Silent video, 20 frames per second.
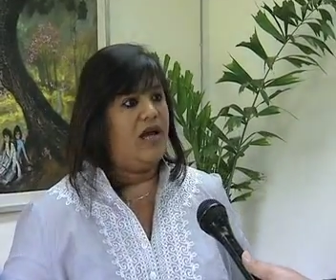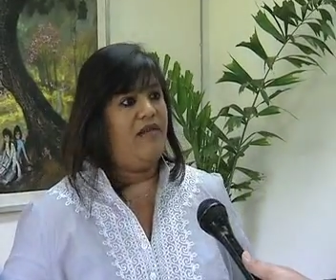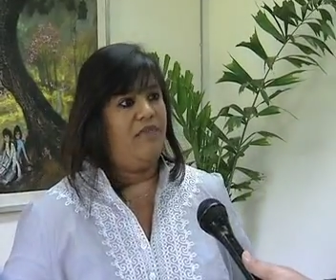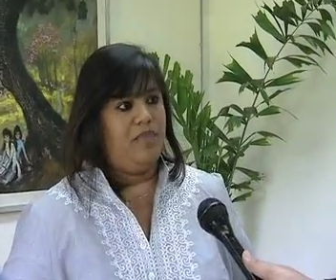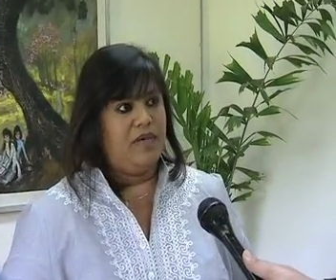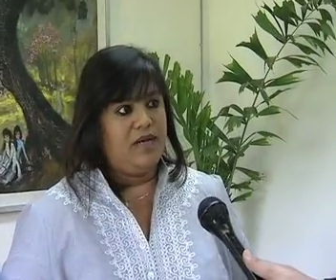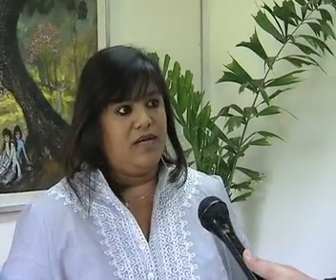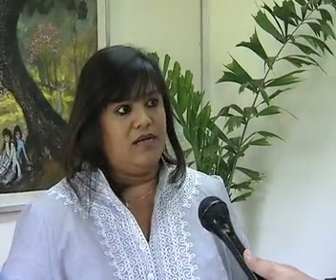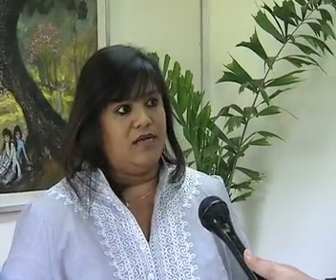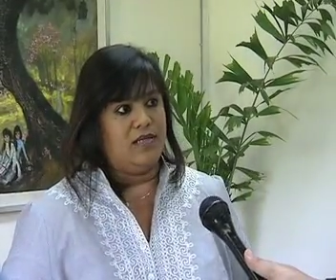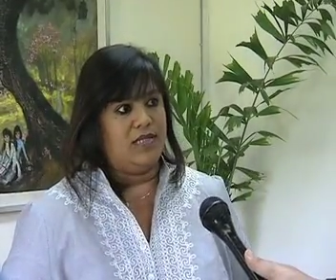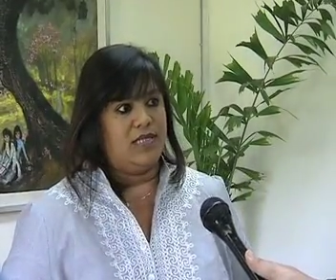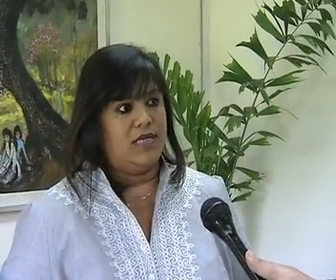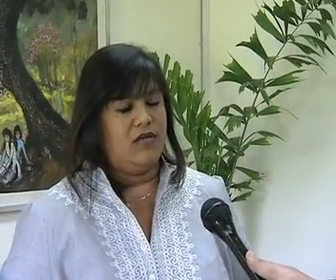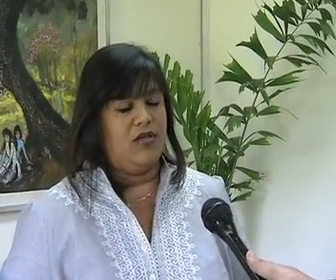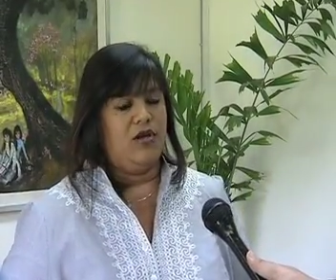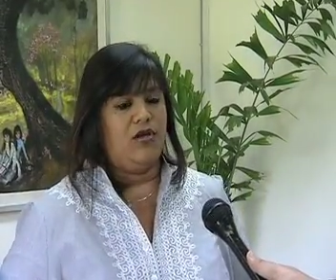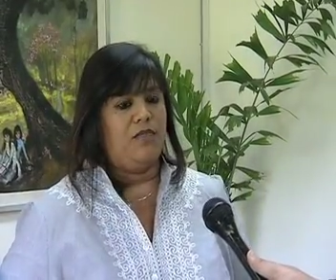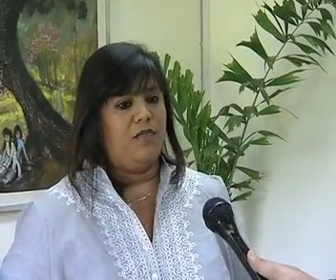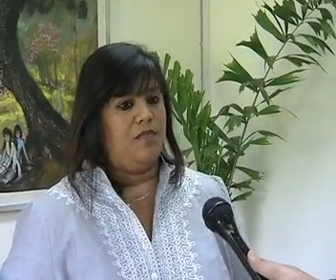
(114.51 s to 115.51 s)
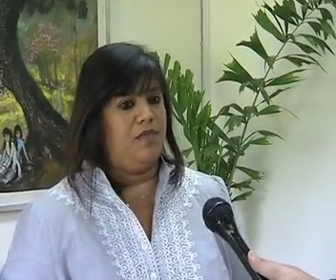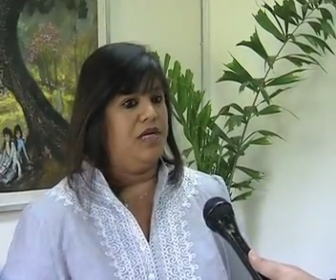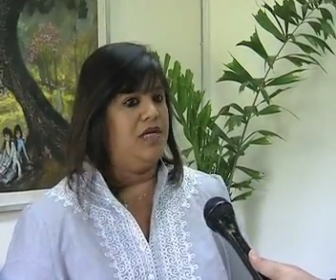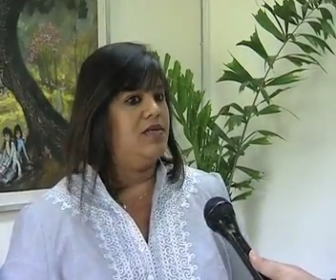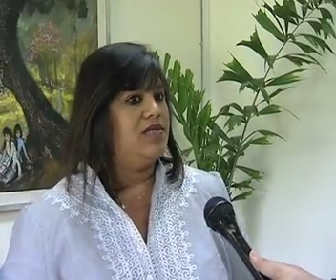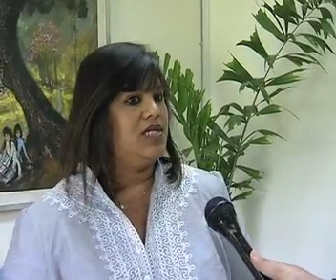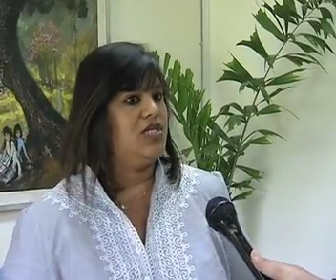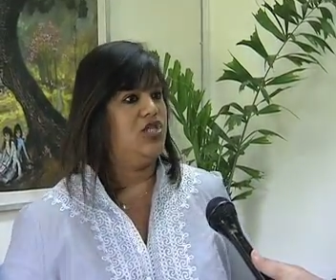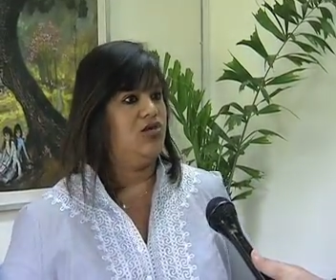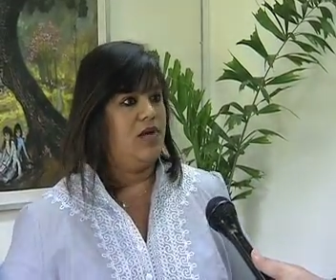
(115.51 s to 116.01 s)
have bills. There are
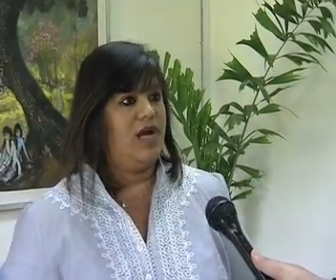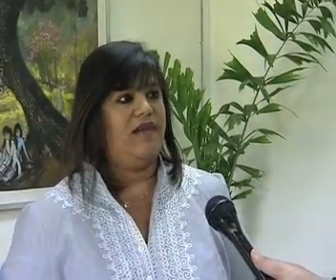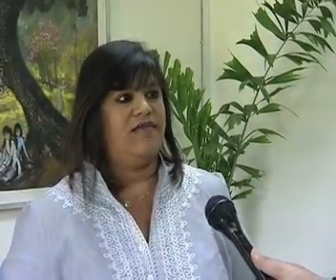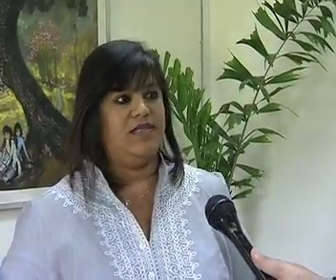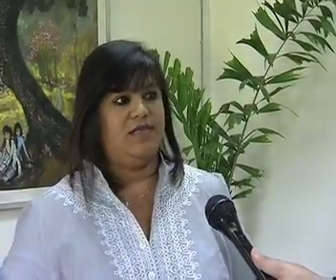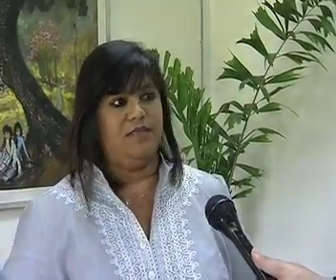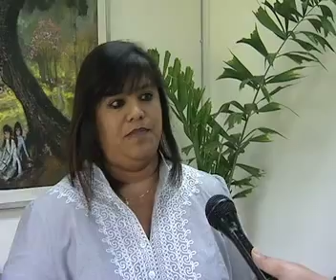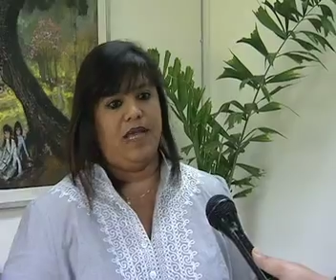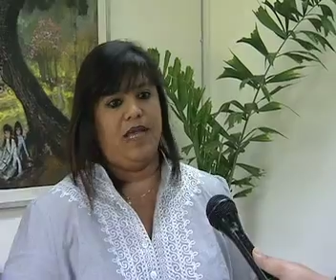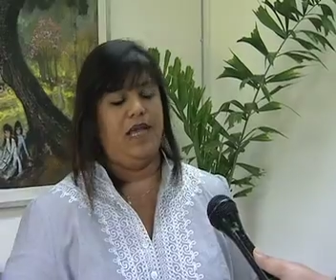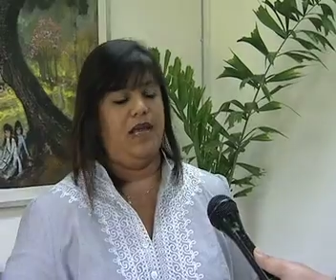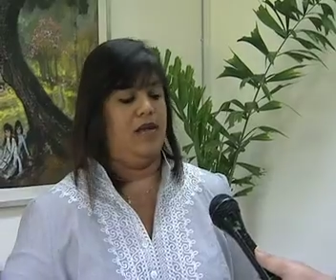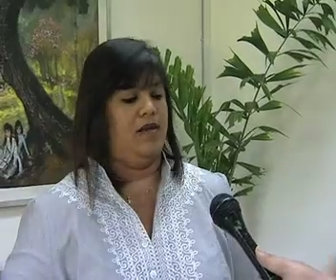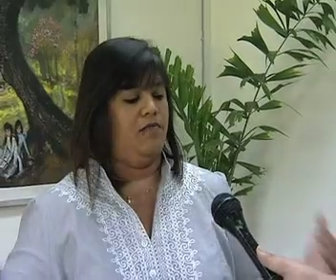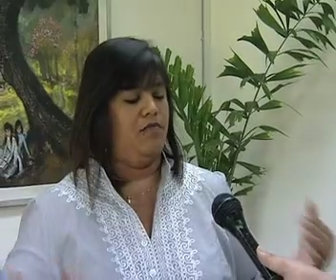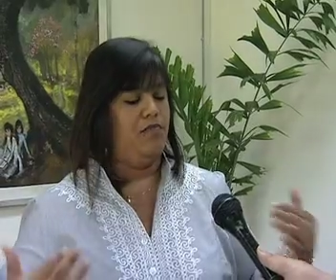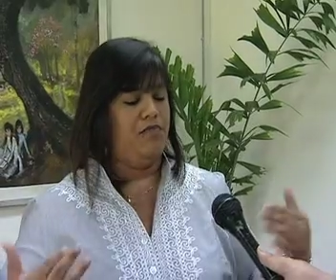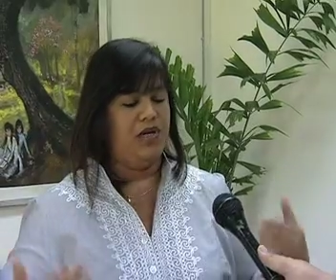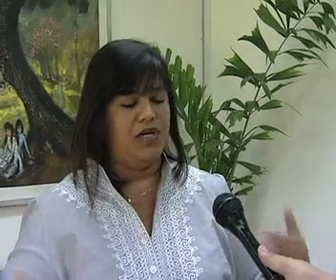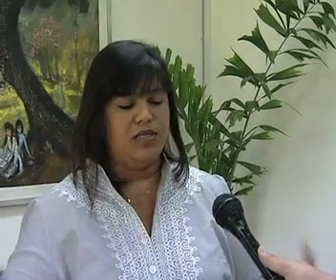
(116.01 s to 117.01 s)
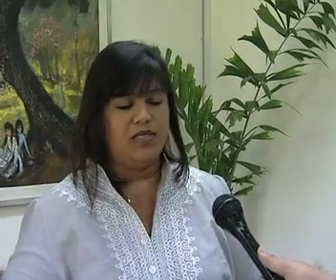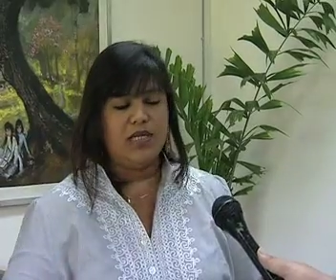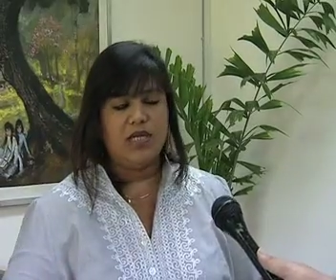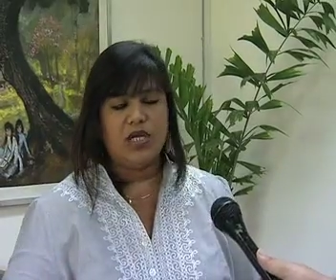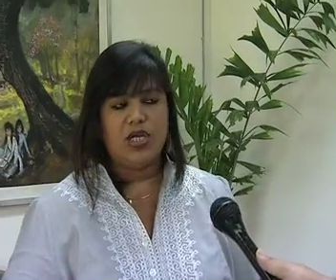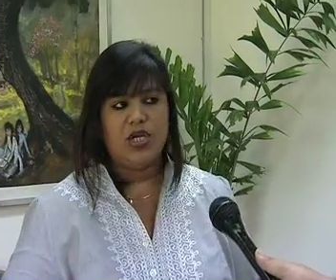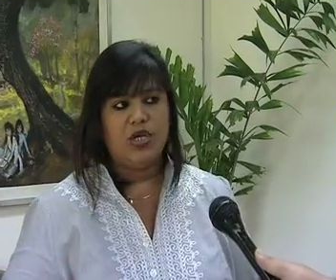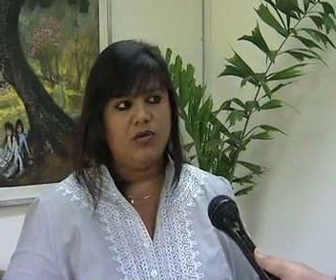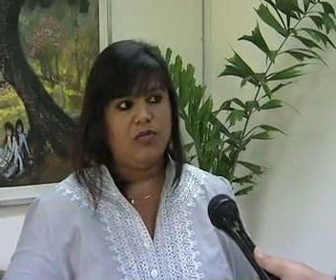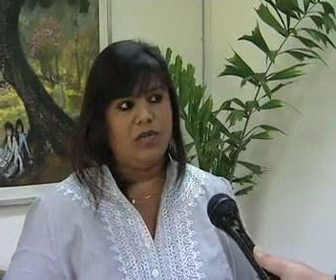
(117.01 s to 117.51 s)
bills that you have to pay, bills that
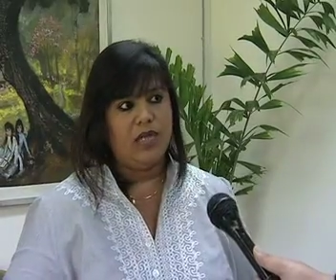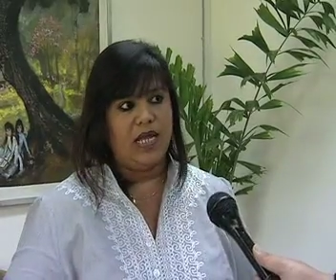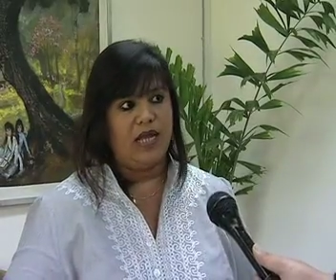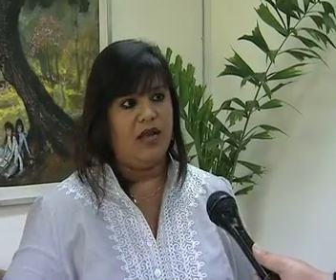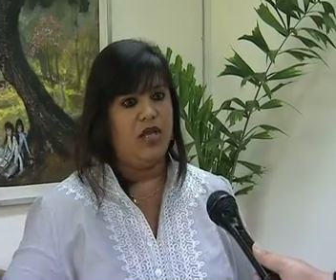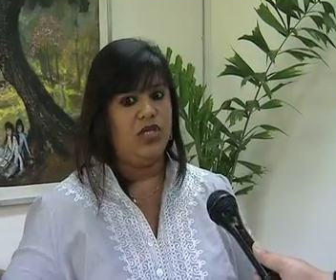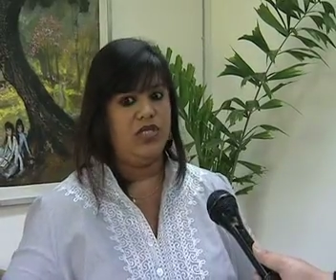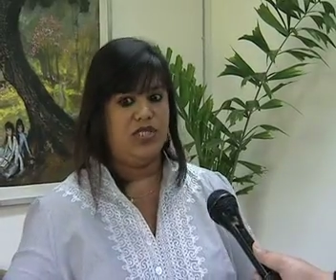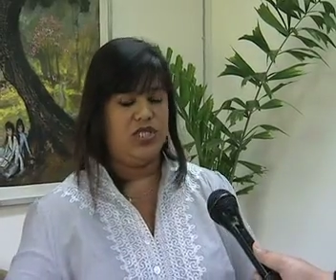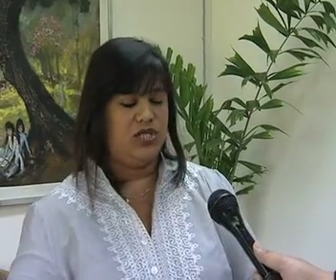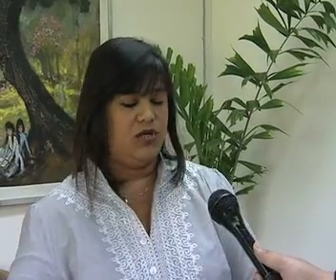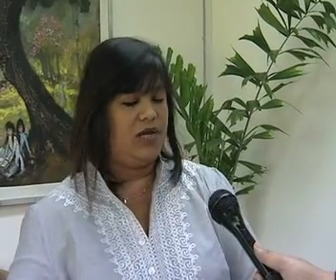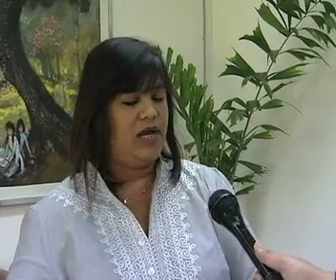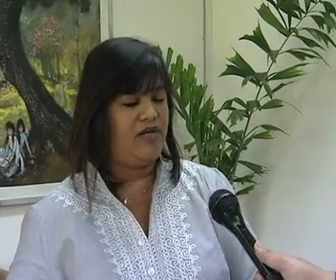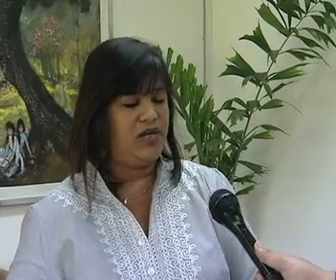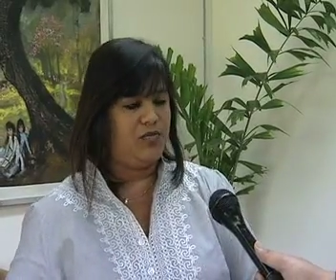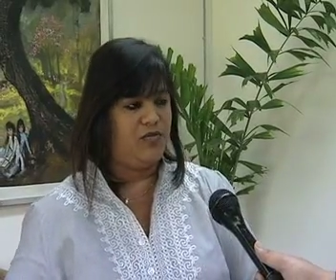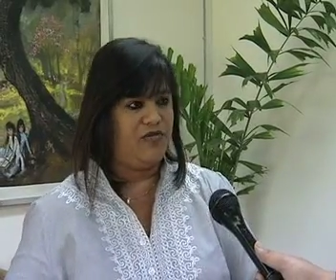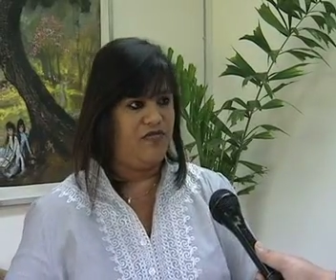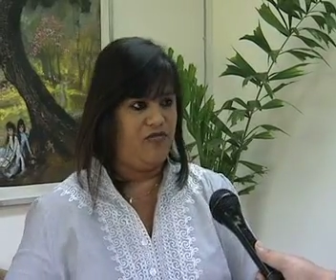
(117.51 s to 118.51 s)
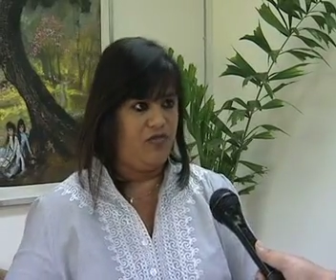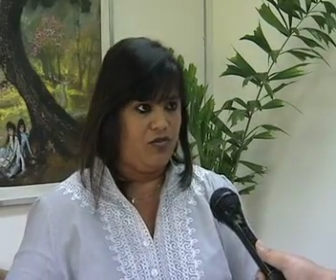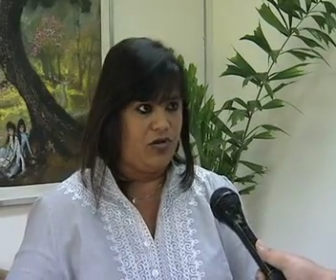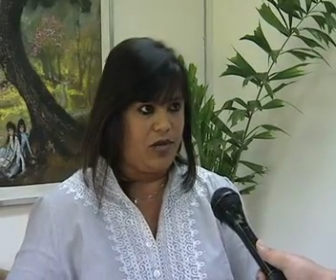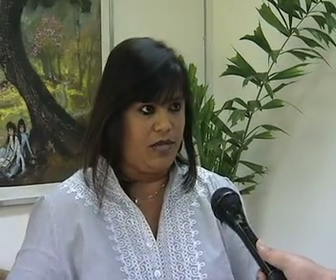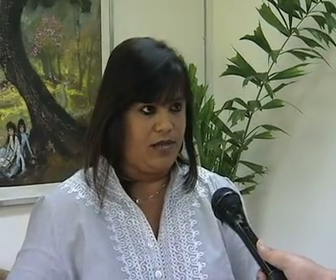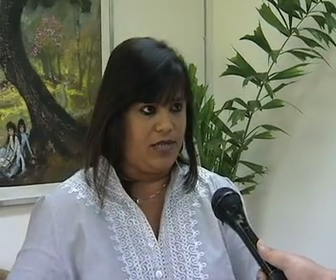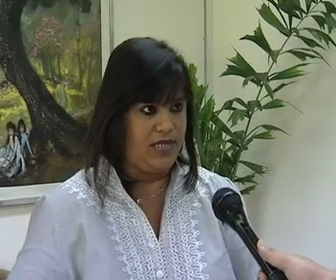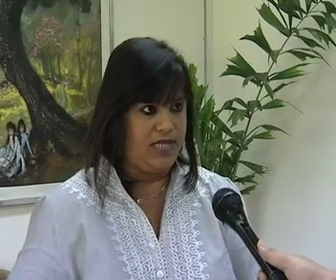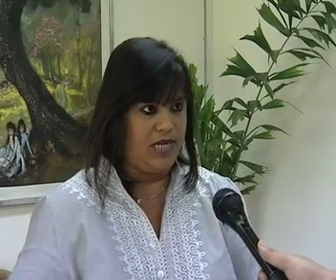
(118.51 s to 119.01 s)
accumulate. You still have to put food
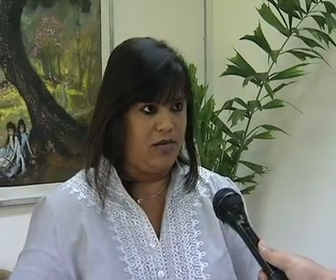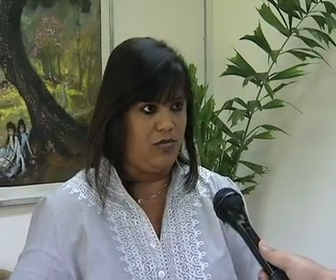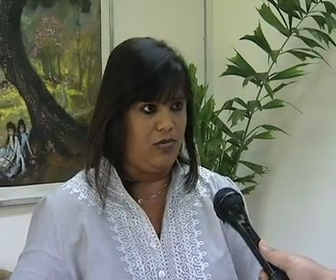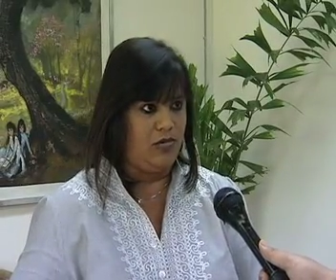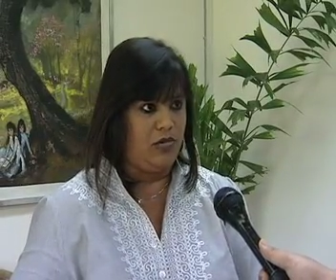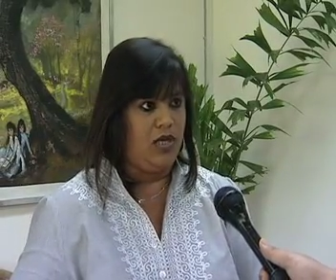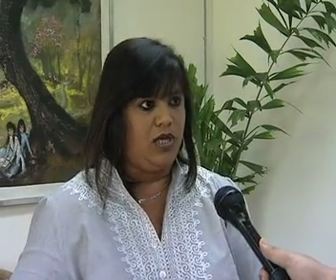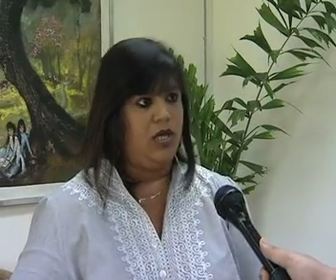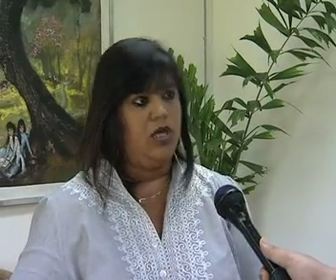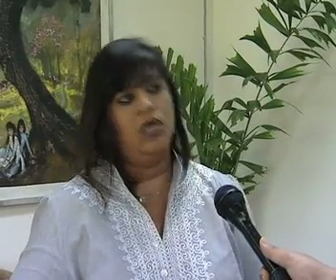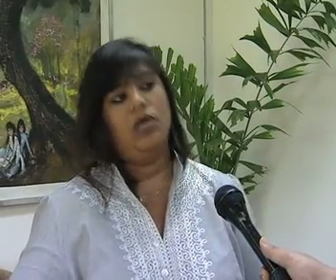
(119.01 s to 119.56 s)
on the table.